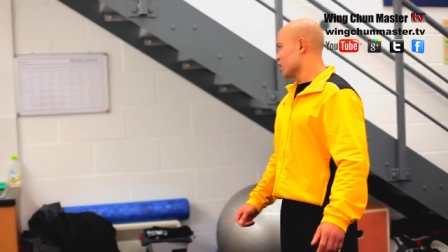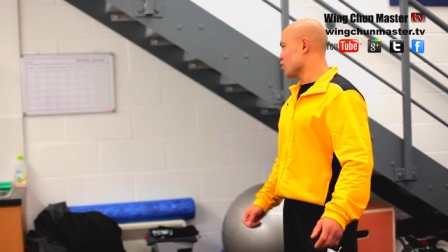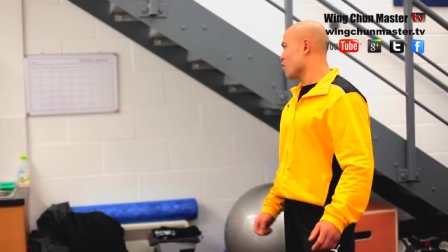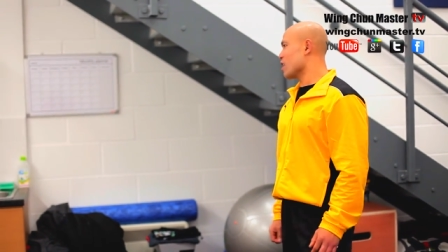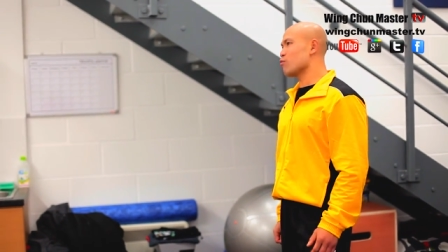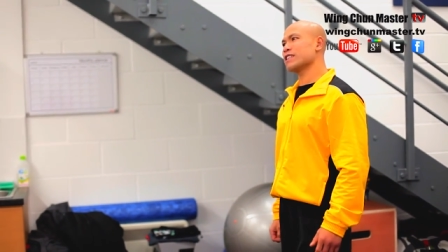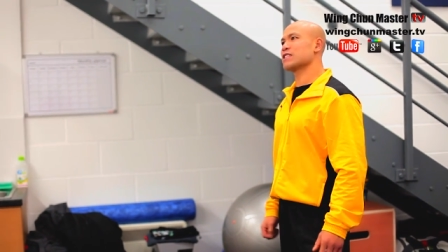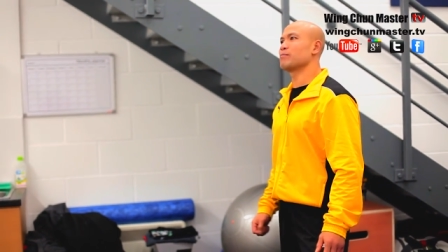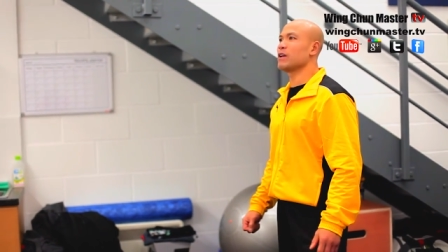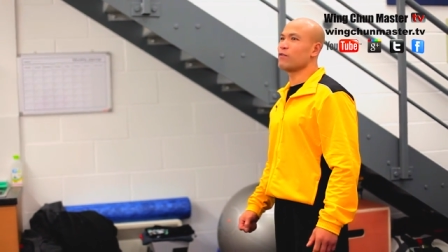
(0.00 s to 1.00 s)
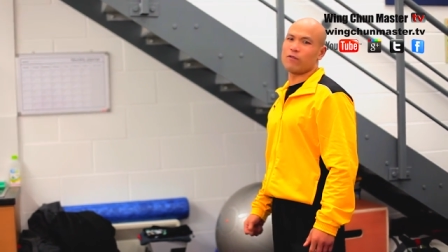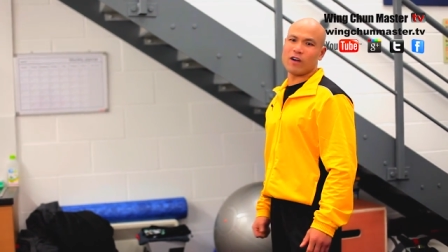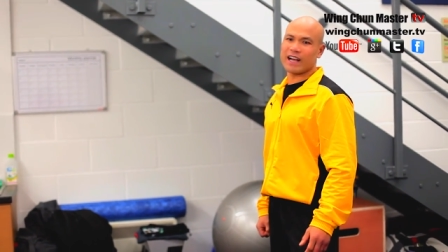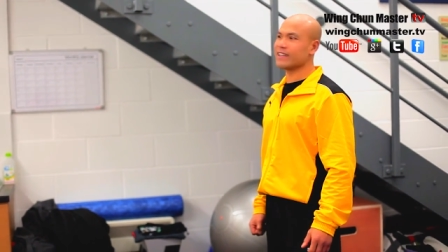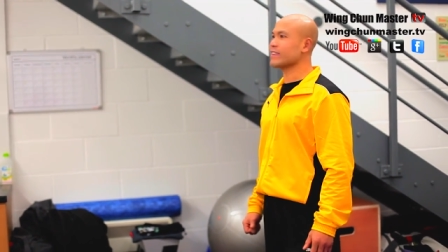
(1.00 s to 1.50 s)
you are recipe for
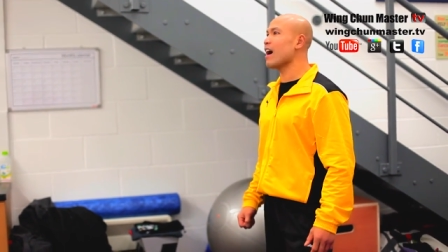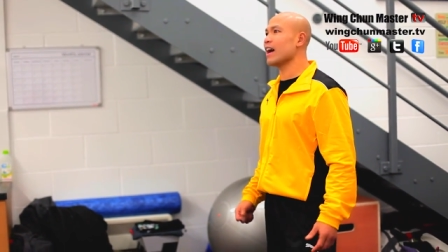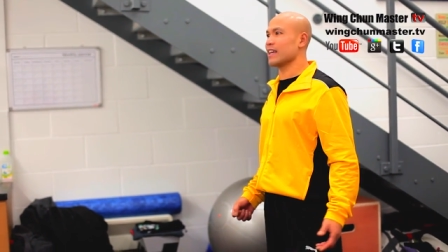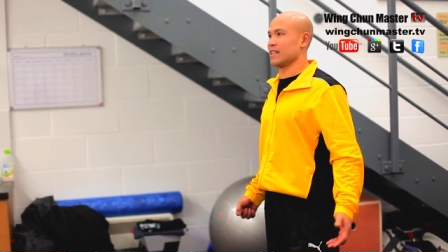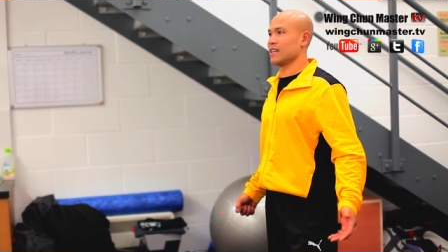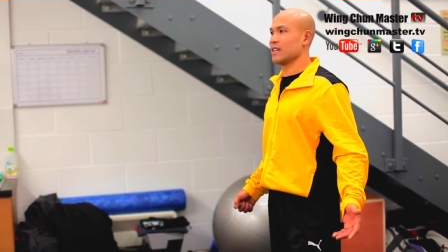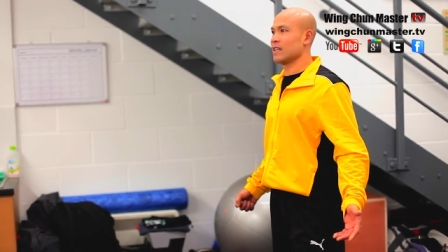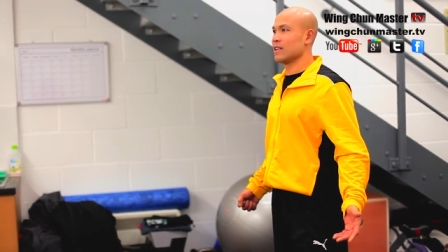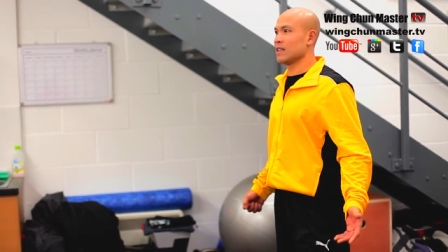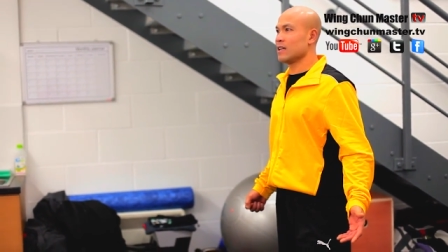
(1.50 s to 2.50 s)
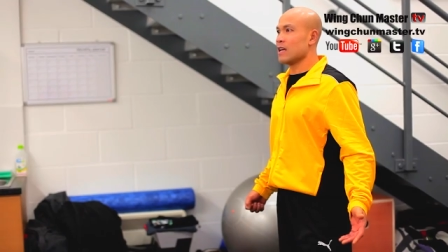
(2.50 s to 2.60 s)
fucking dying. Yeah, yeah.